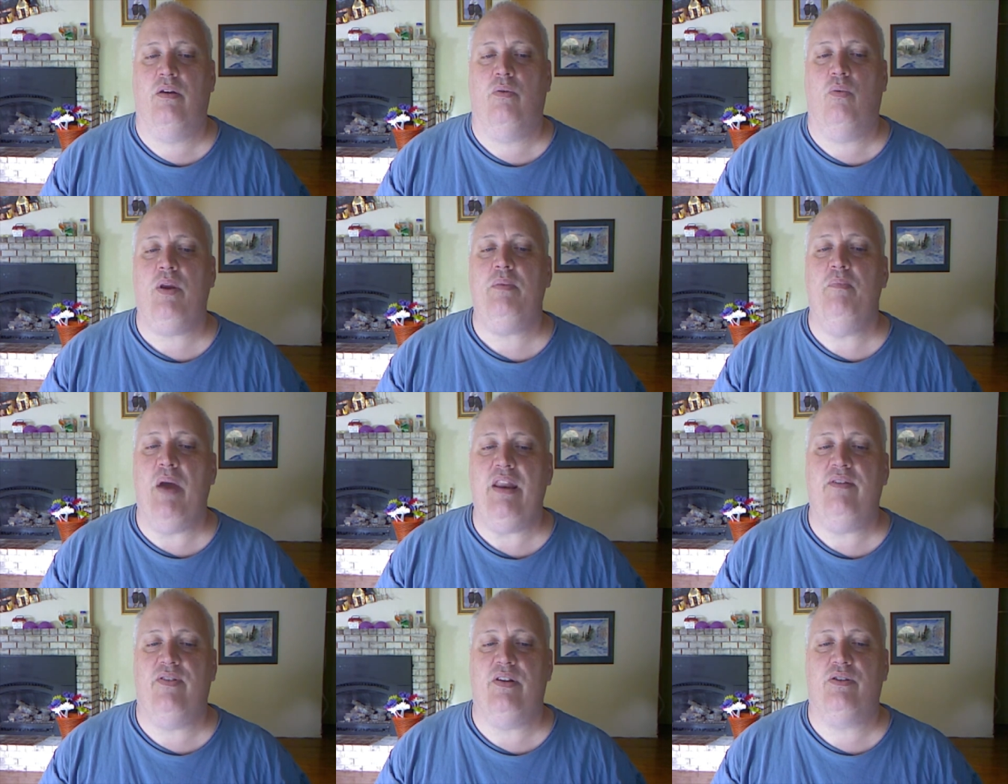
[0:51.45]
What
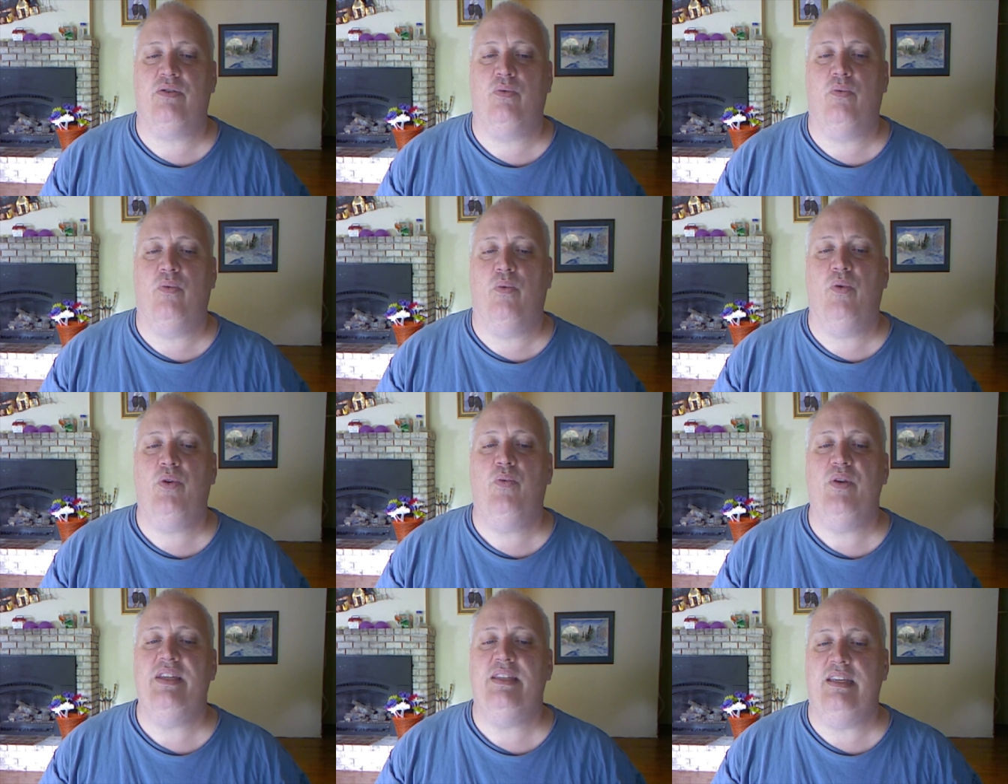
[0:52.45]
benefits would
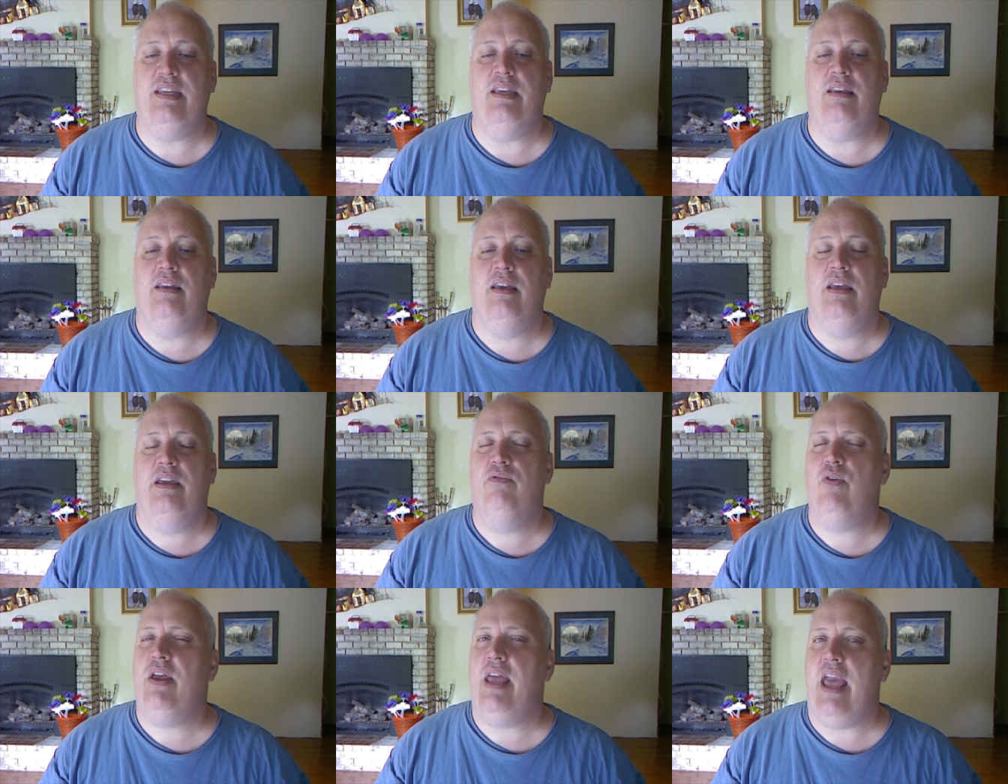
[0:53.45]
we see if
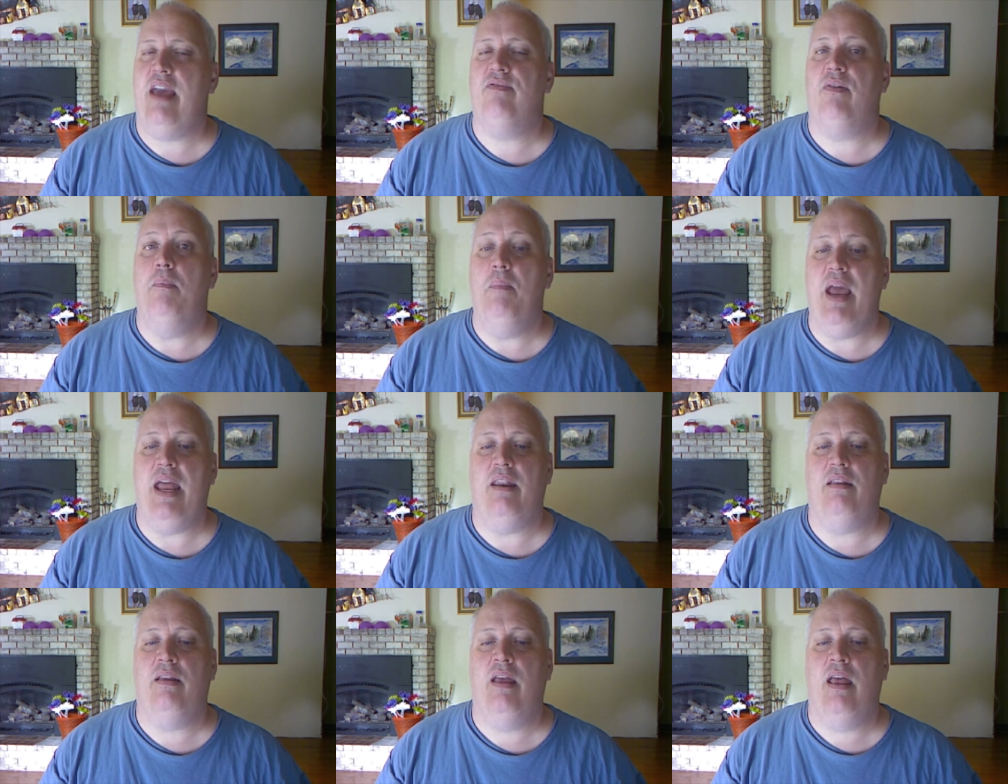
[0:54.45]
we gave
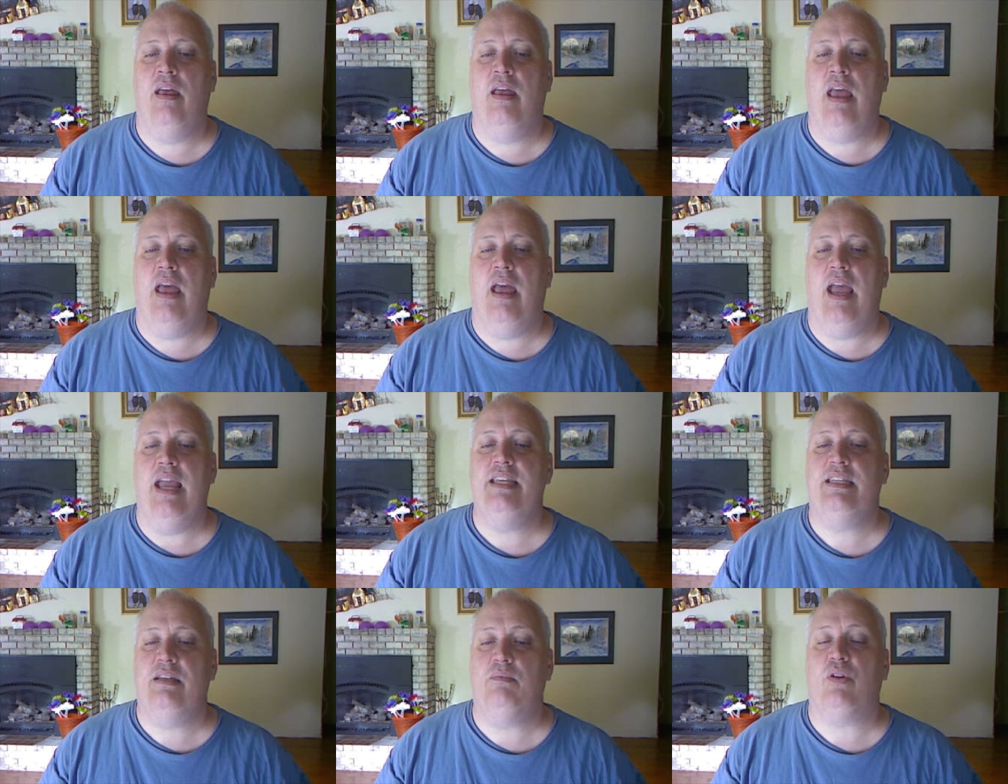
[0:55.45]
men a
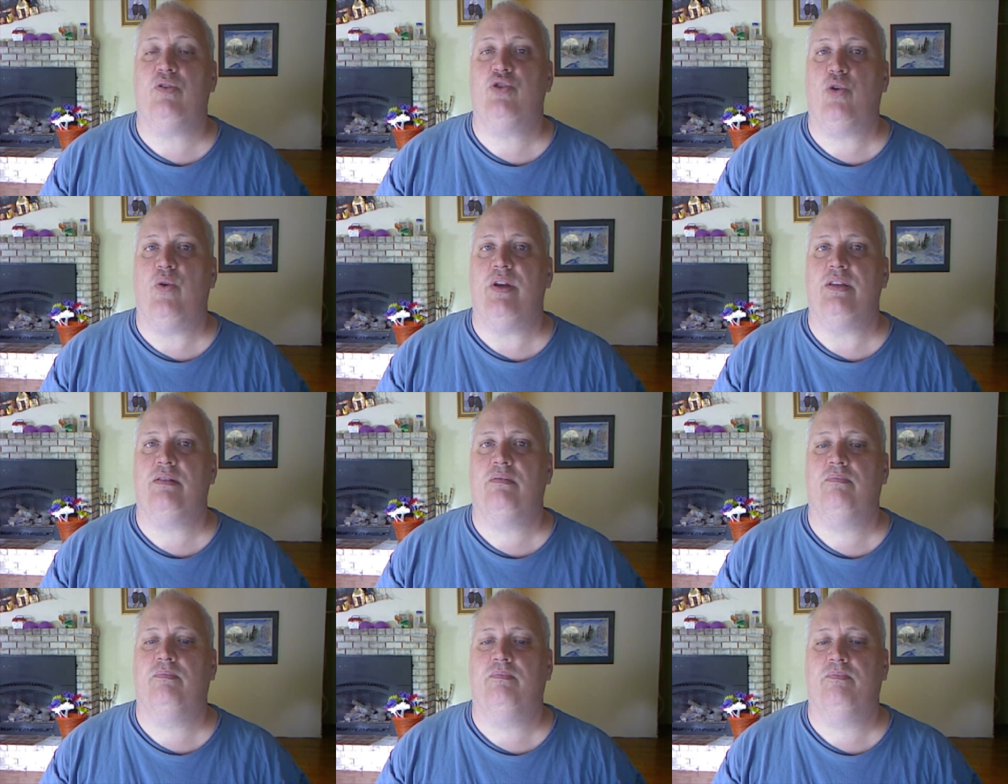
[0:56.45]
similar choice?
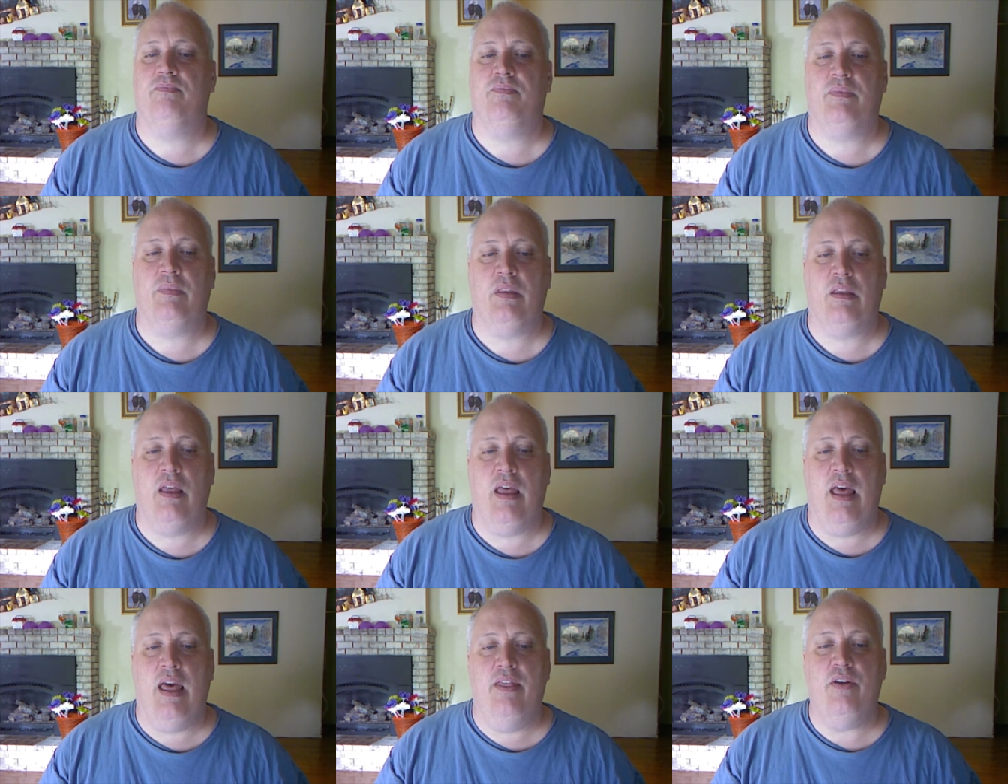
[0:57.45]

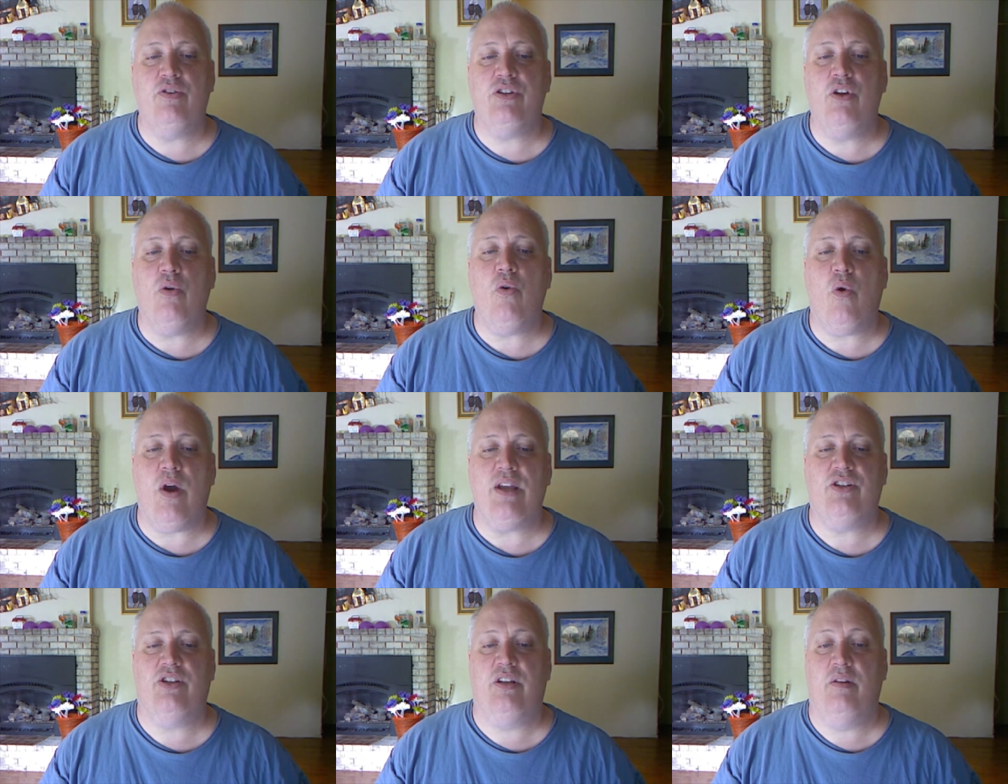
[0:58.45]
There is no
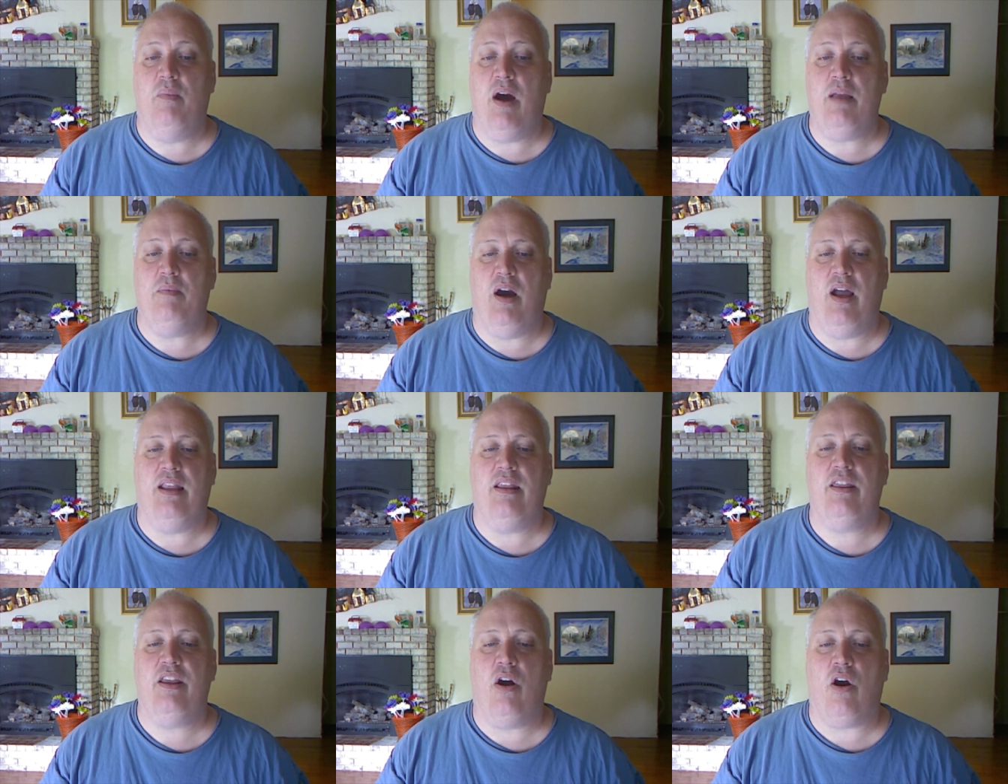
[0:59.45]
question in my mind
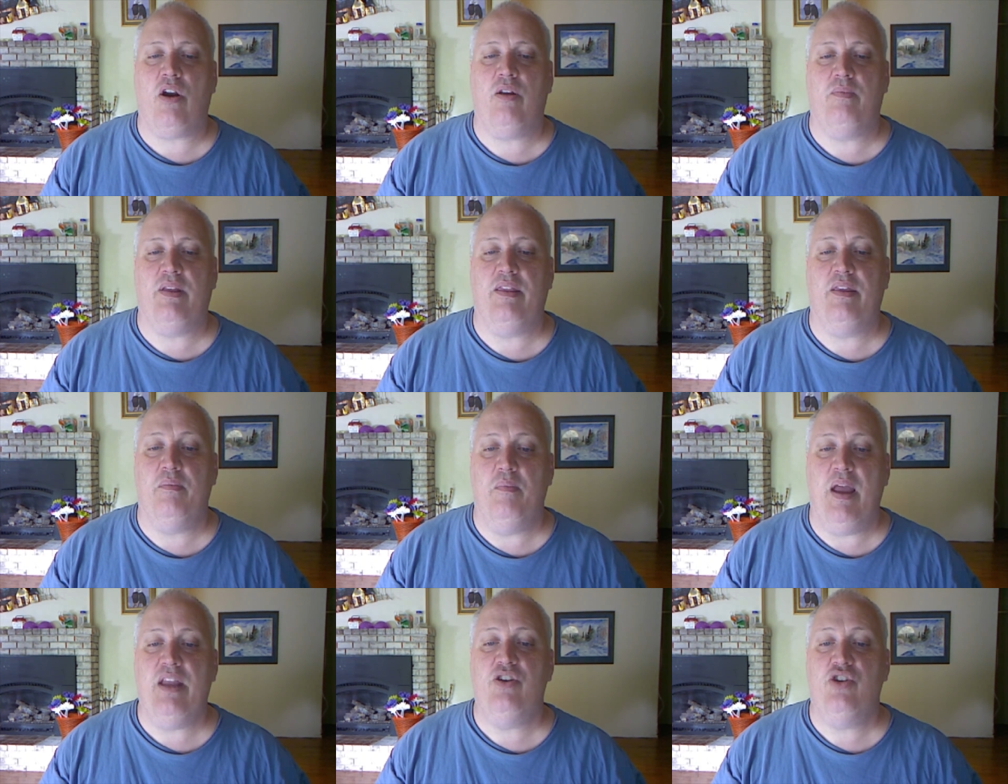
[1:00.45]
that the argument that
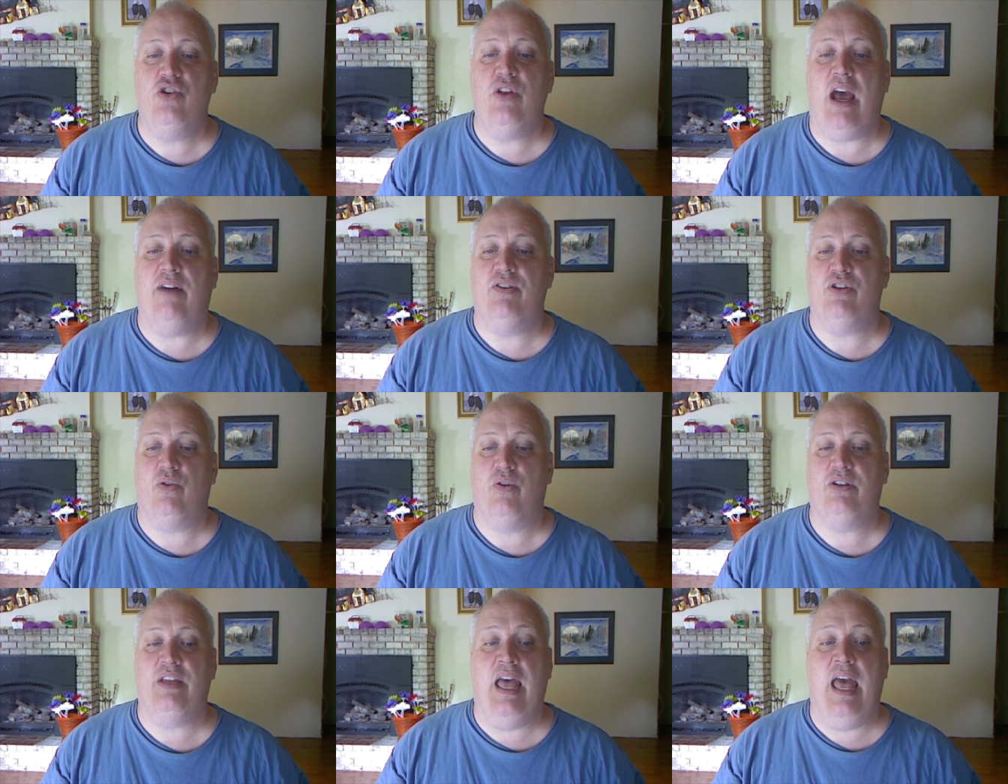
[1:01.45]
men should have a
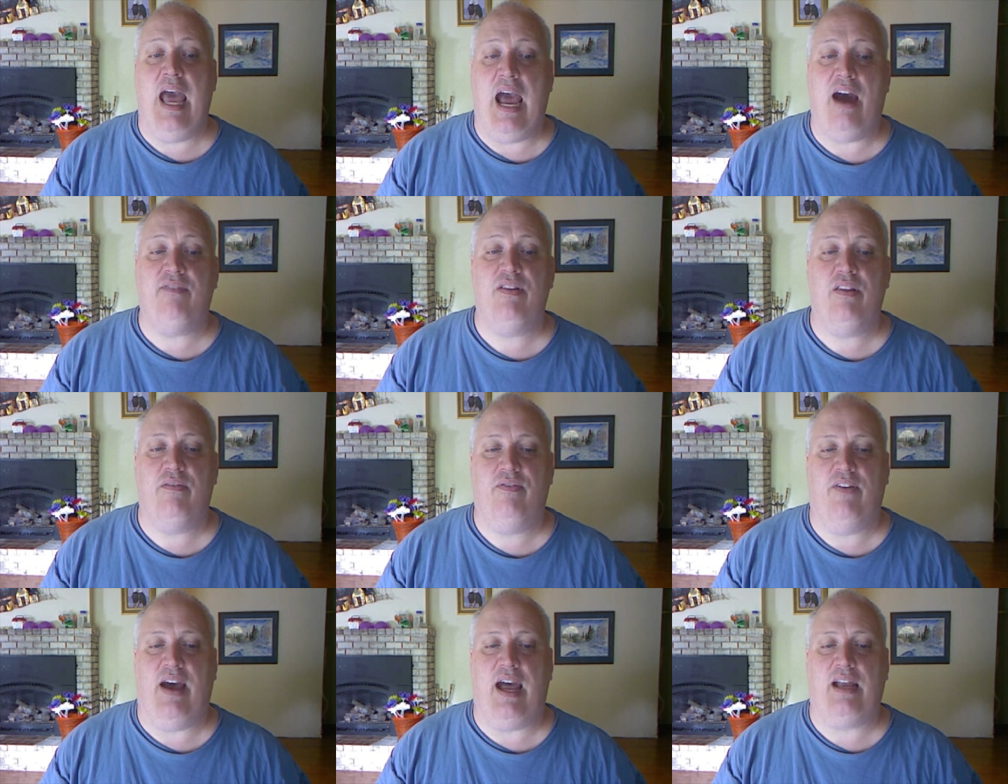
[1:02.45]
choice after the
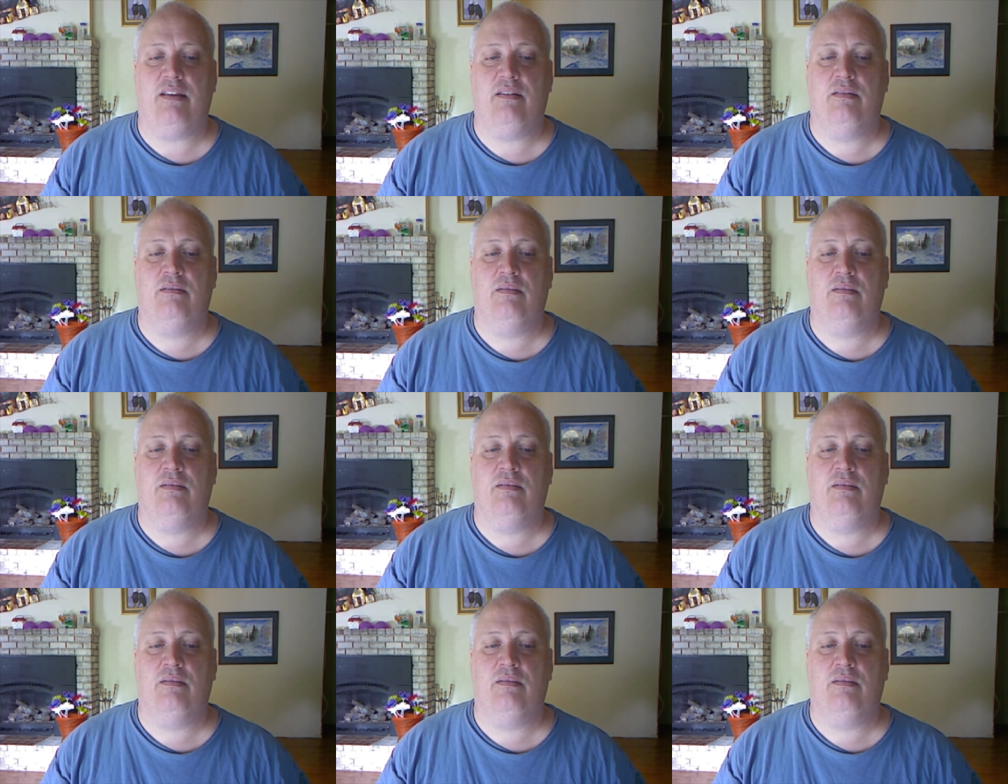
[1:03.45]
fact